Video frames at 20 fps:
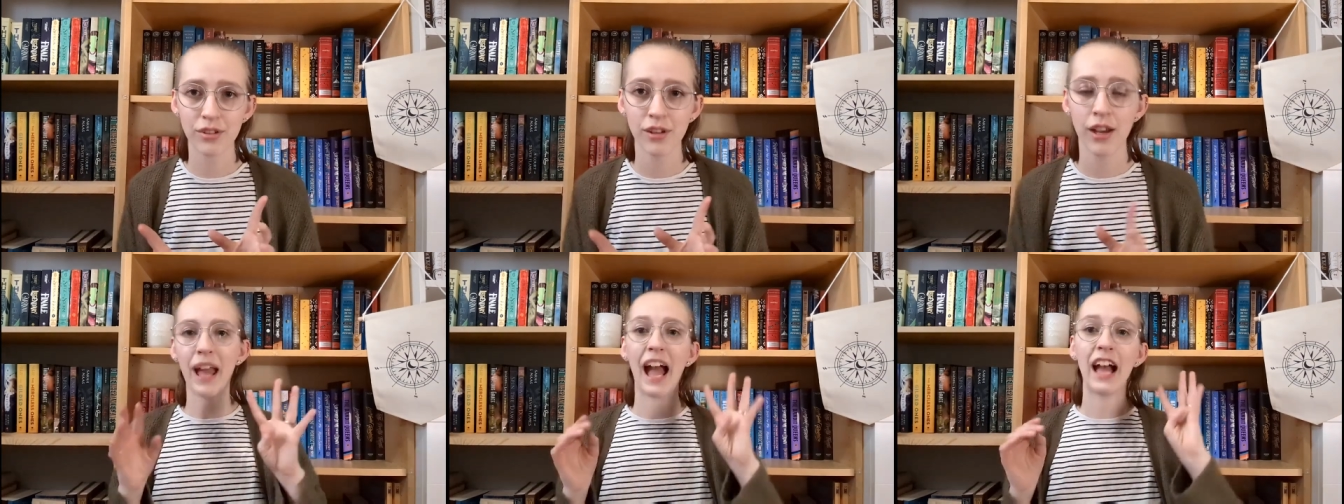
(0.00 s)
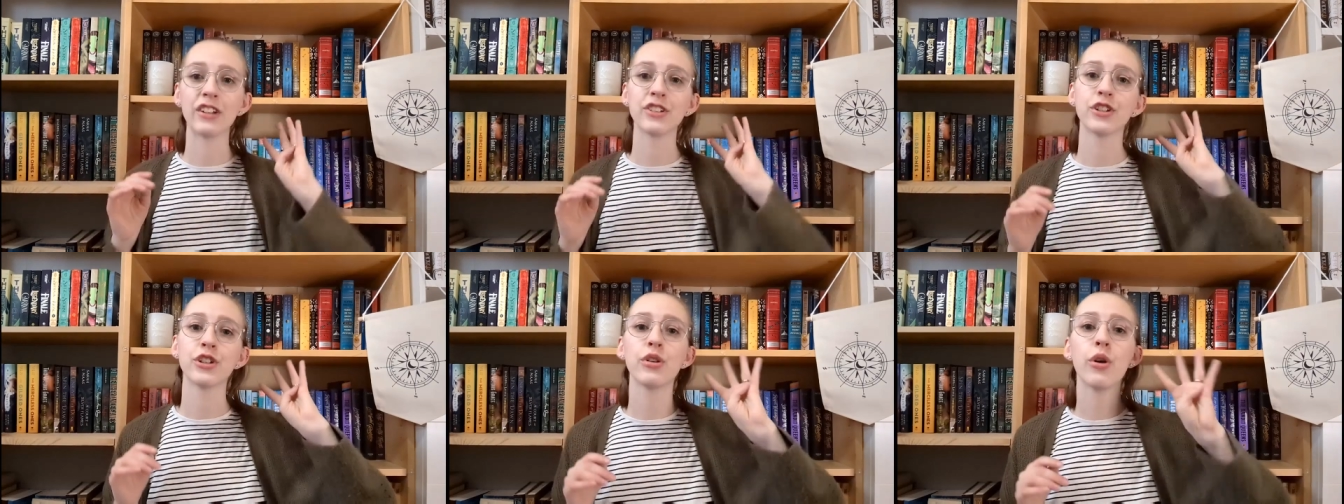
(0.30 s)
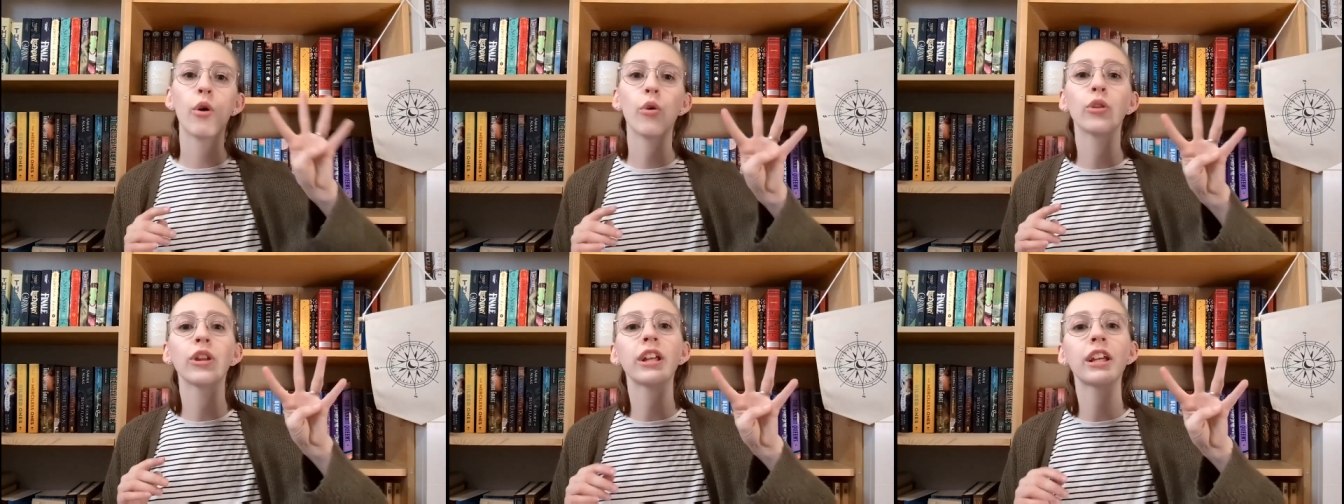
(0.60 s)
But yeah, so you
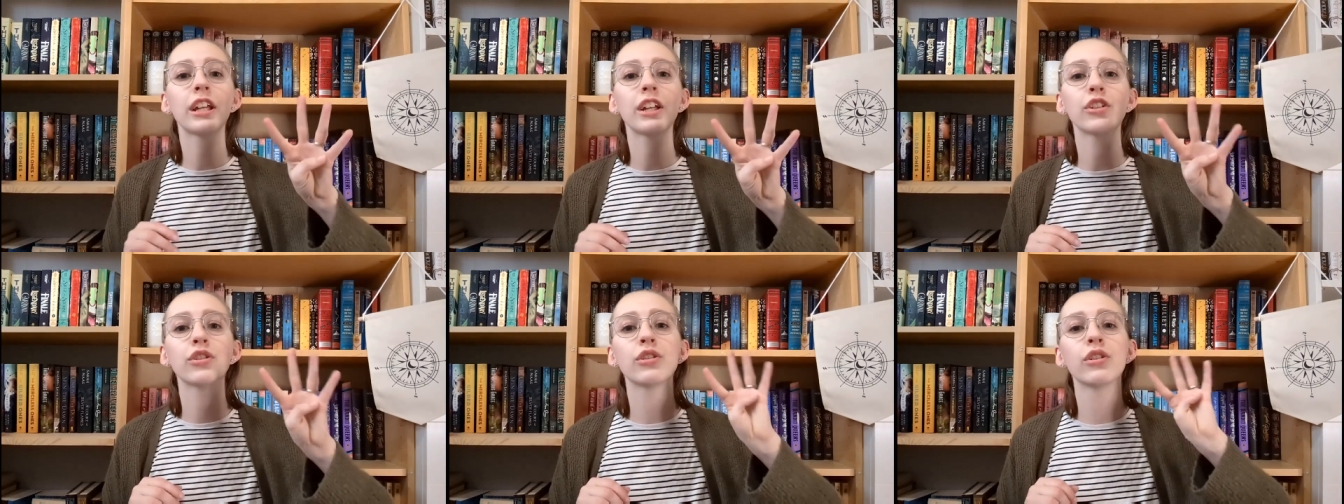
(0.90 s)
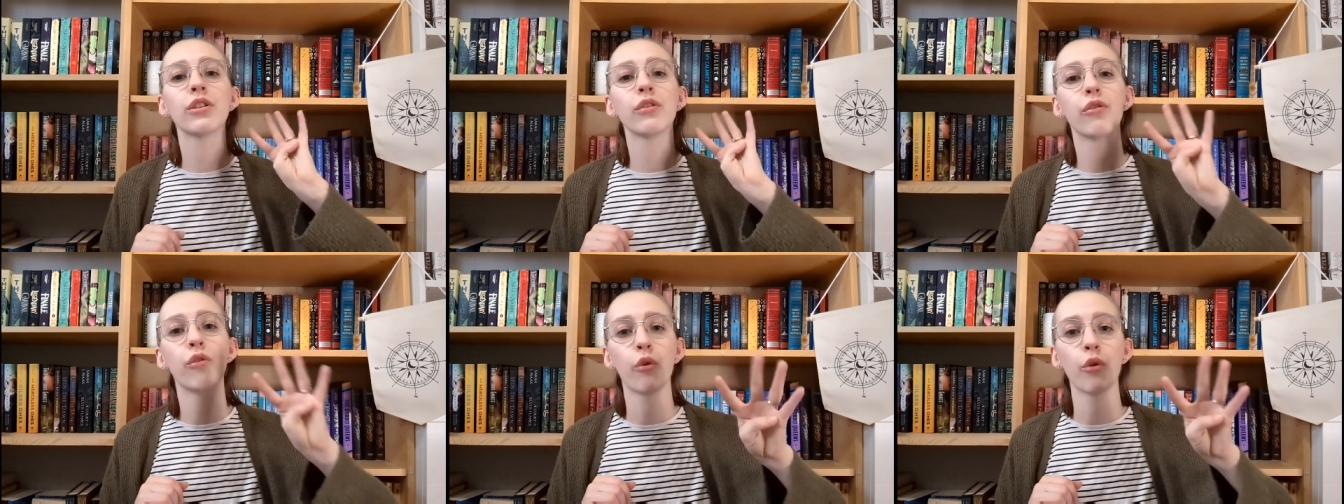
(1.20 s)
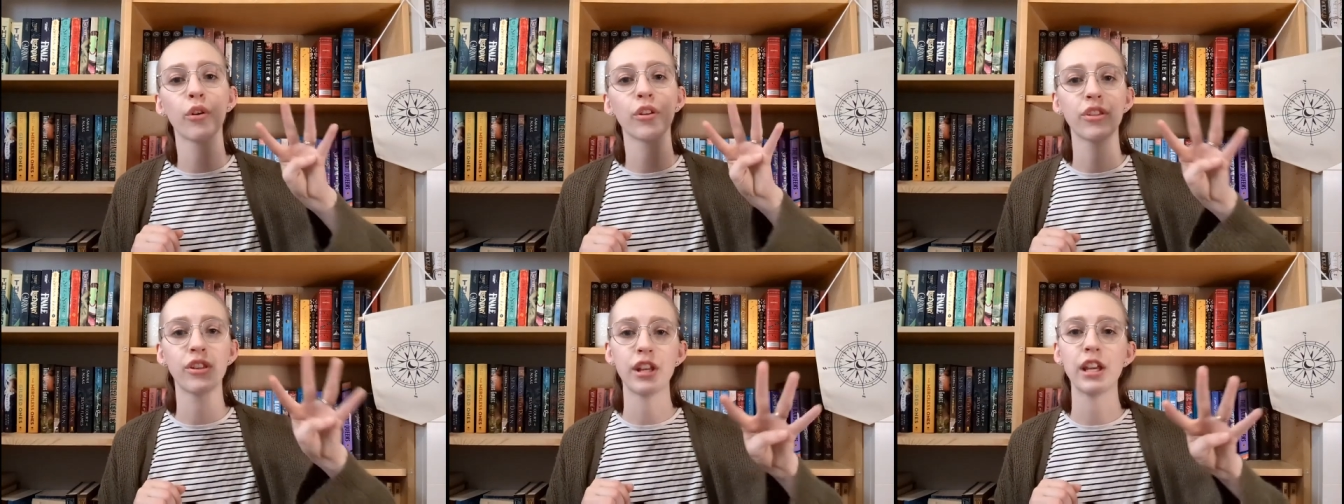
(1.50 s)
only get into the
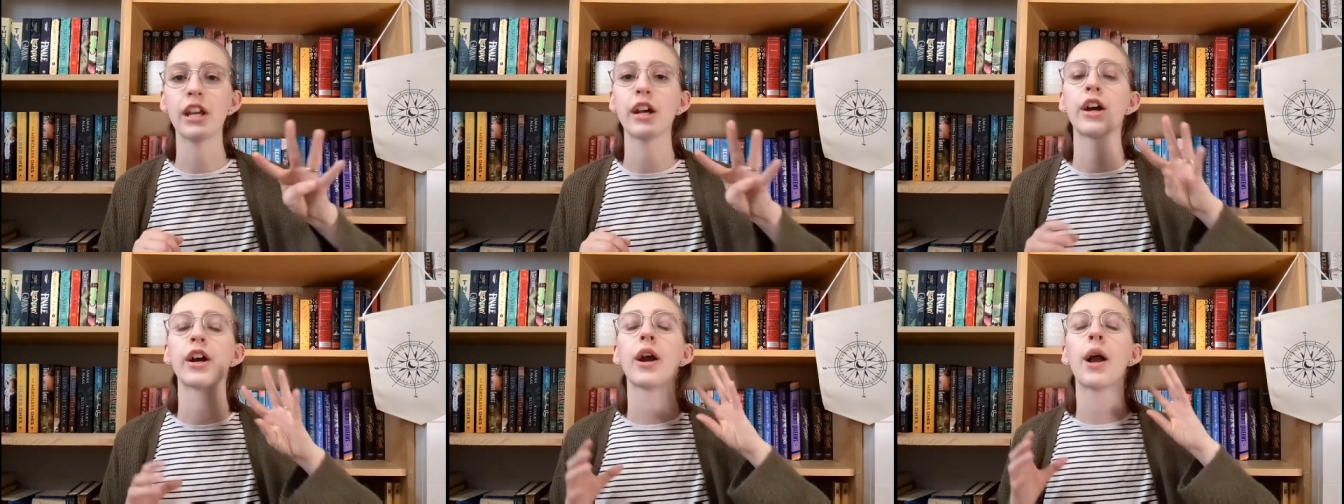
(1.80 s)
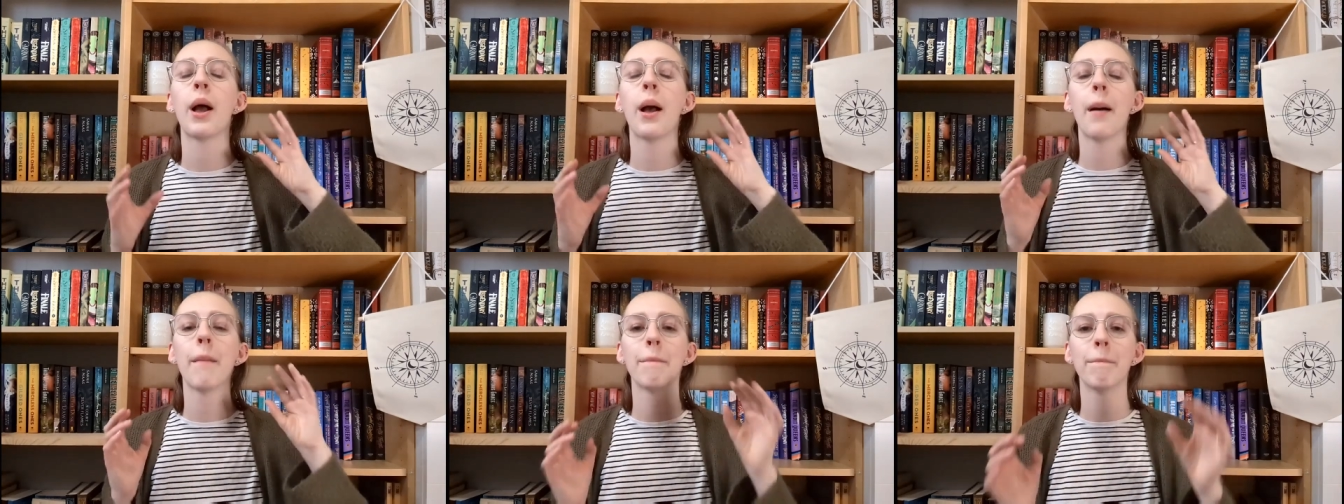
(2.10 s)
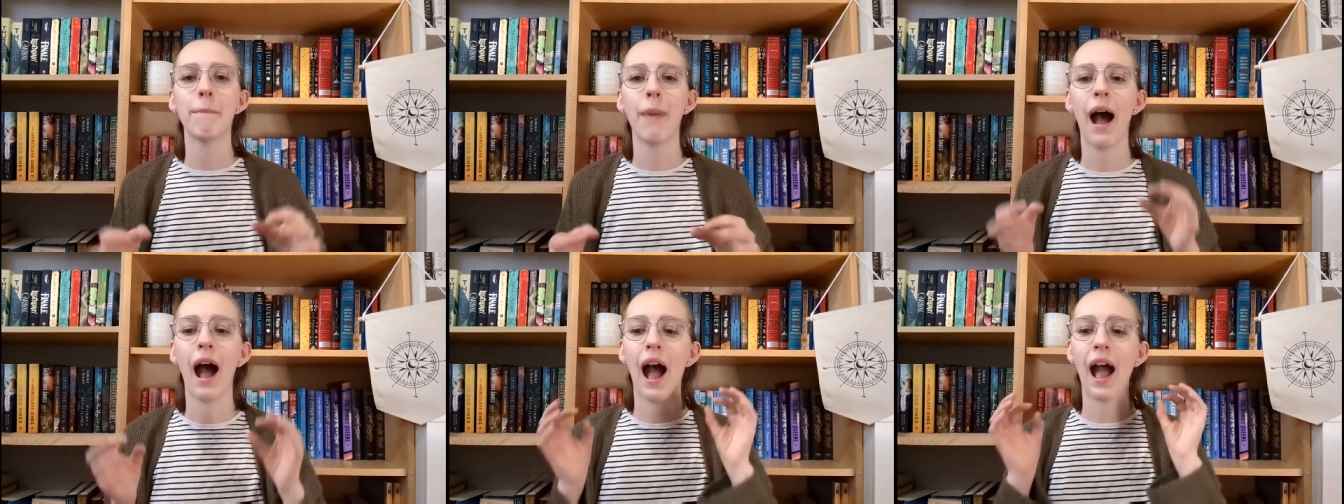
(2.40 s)
fourth tier
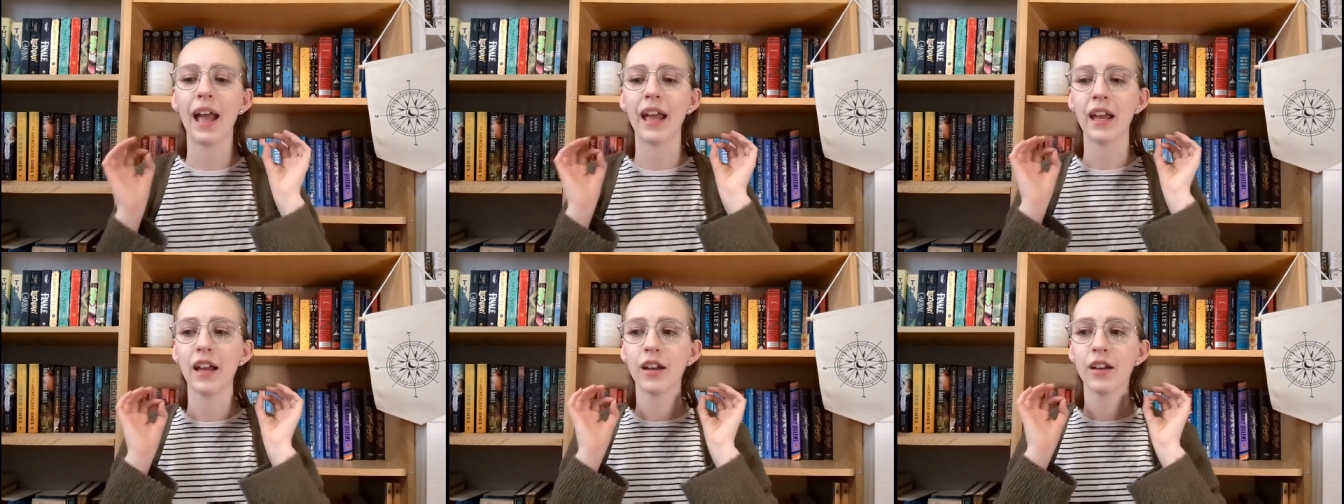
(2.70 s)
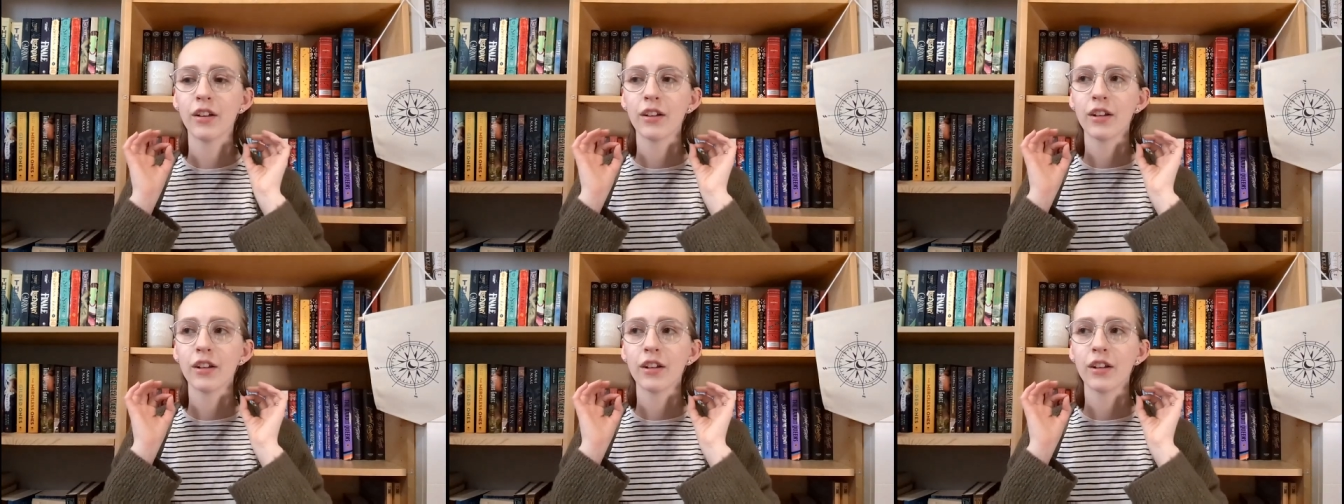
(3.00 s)
by